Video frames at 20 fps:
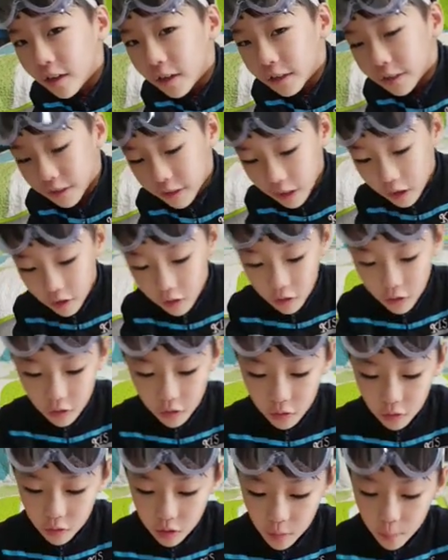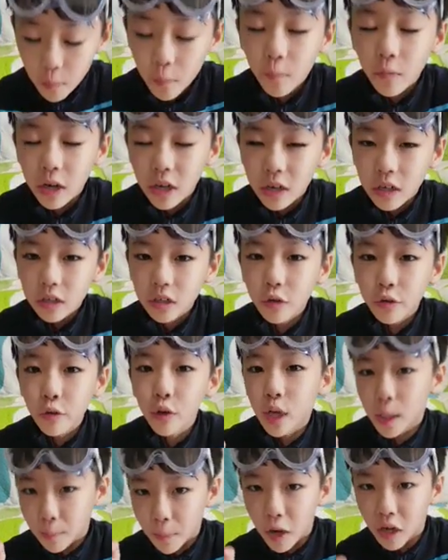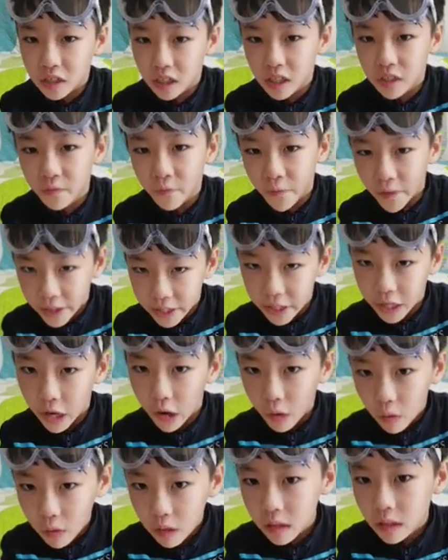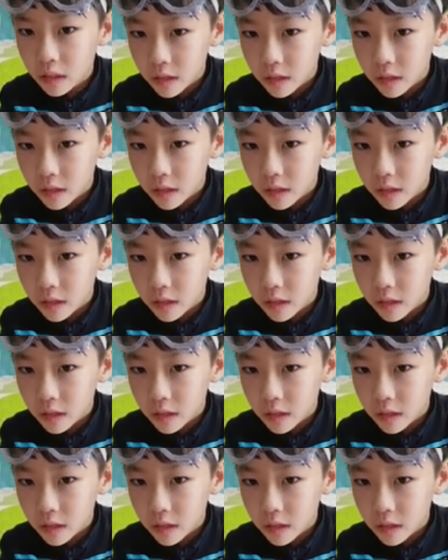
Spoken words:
So you can pause this video